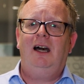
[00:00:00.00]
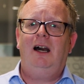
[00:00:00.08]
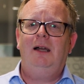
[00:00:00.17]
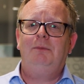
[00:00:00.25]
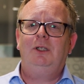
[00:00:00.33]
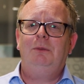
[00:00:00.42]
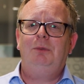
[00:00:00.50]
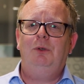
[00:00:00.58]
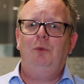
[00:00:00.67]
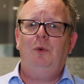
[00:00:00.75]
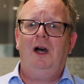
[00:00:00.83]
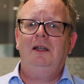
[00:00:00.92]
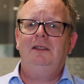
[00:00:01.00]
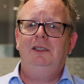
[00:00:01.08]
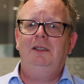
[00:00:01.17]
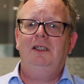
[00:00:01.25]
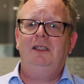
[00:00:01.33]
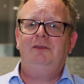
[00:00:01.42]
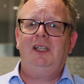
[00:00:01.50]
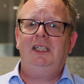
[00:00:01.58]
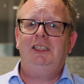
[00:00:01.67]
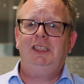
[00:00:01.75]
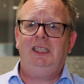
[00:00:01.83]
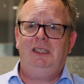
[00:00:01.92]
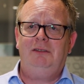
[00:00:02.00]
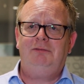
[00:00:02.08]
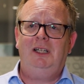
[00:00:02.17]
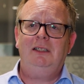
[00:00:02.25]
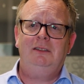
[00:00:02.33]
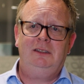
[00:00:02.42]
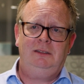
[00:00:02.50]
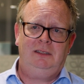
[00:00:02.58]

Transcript: I'm going to put one unit of energy in the front.